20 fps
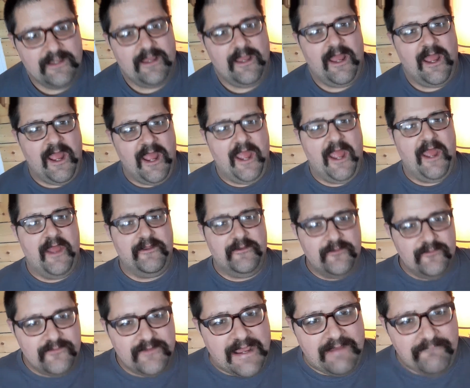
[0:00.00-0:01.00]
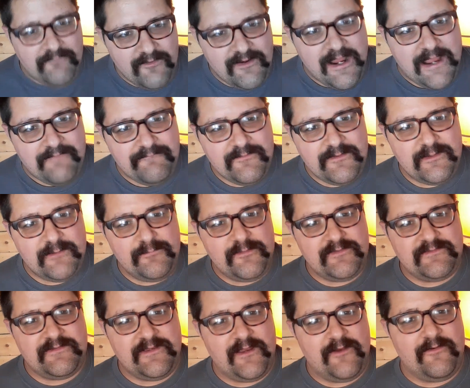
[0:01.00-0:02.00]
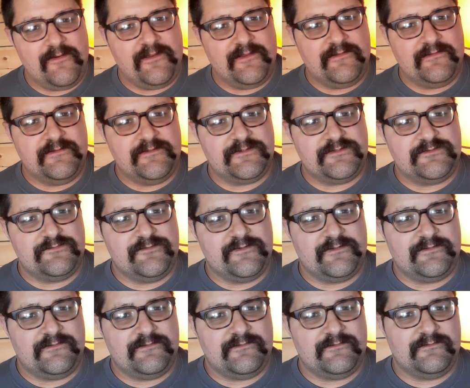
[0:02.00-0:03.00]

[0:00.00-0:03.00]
And you never have a Libertarian district.